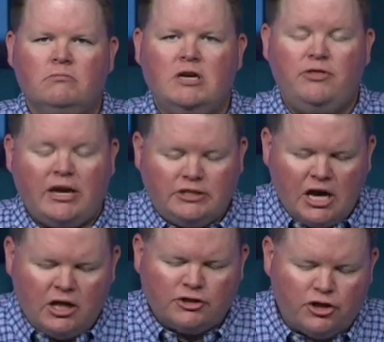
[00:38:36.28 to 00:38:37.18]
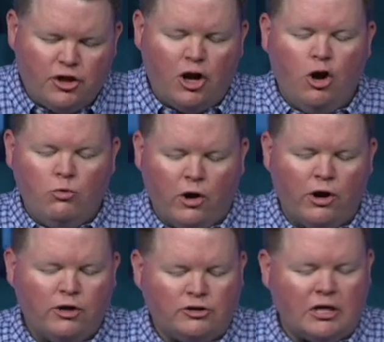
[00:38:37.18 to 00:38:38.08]
they tell us in their own
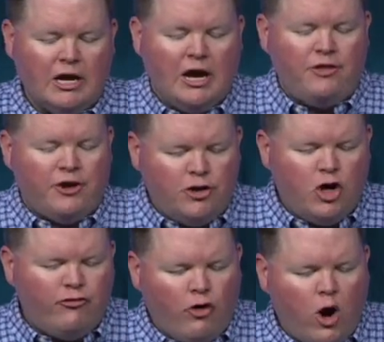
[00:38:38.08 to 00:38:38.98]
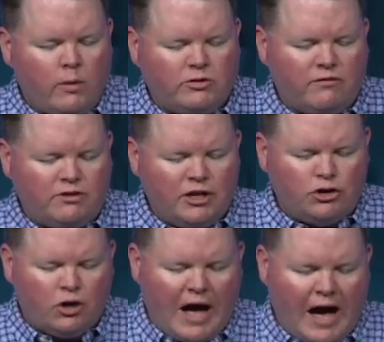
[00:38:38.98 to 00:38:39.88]
words that new forms of
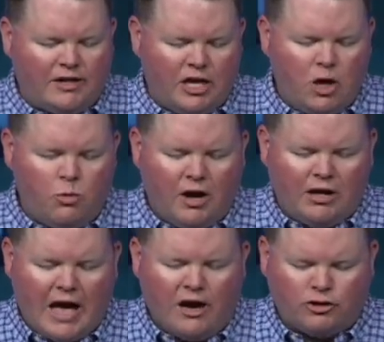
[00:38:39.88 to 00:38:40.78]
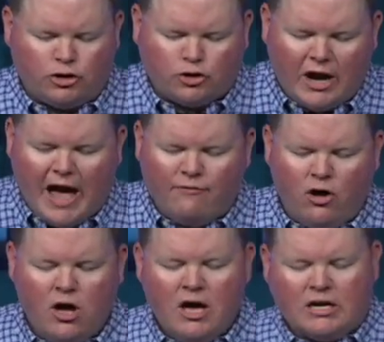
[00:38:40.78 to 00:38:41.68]
digital ID will allow us to
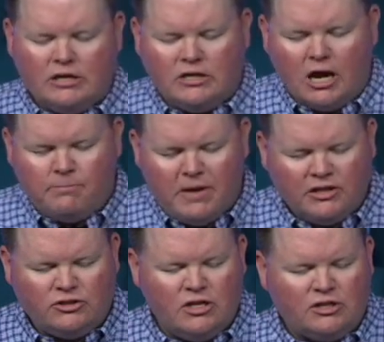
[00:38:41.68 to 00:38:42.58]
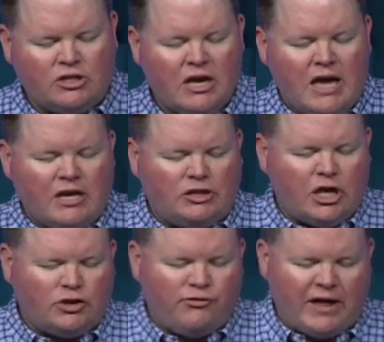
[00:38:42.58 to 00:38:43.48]
travel, conduct business,
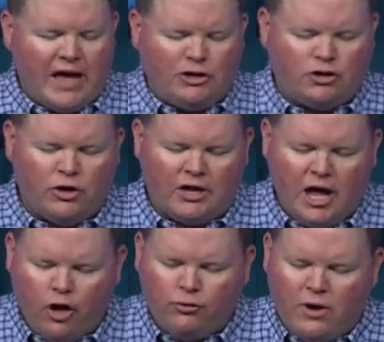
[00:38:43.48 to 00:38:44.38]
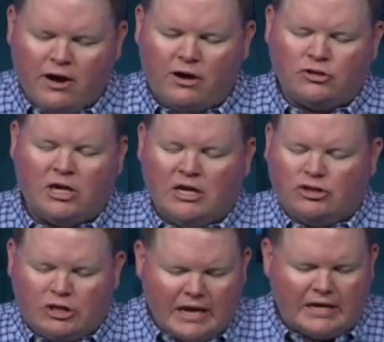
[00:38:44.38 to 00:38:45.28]
access financial and health records,
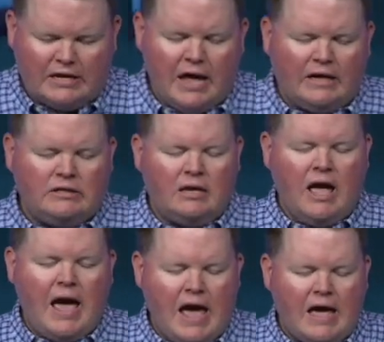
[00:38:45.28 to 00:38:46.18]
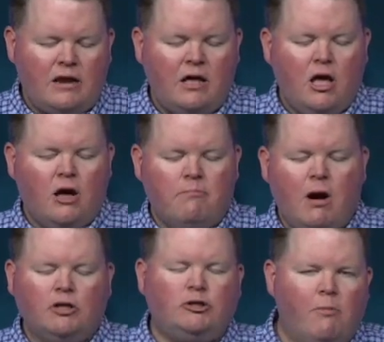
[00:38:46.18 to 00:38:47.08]
stay connected, and
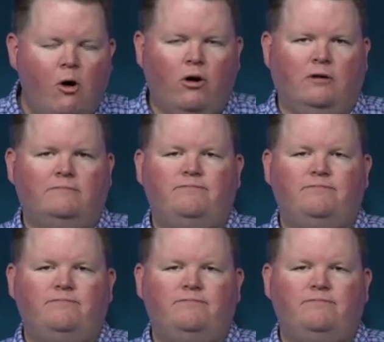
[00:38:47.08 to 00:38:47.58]
much more.